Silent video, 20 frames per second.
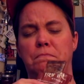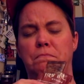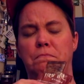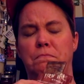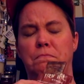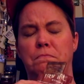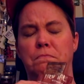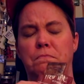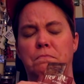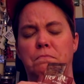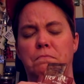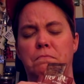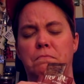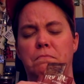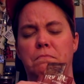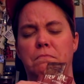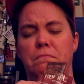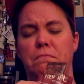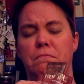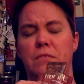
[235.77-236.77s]

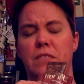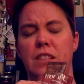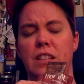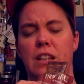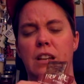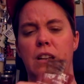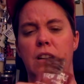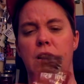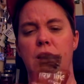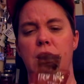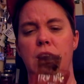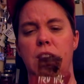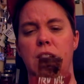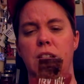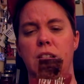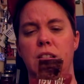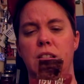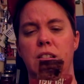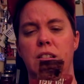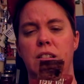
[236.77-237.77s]

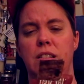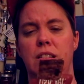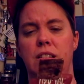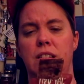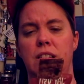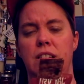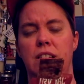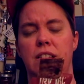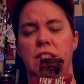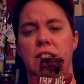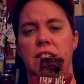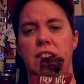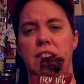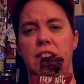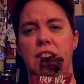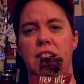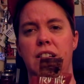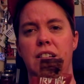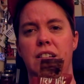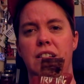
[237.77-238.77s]

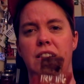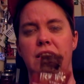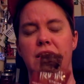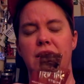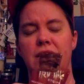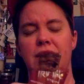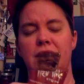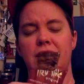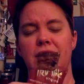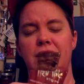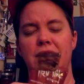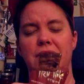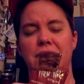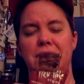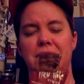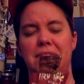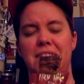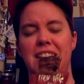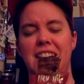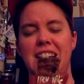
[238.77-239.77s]

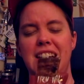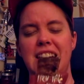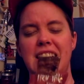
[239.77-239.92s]
Nobody speaks.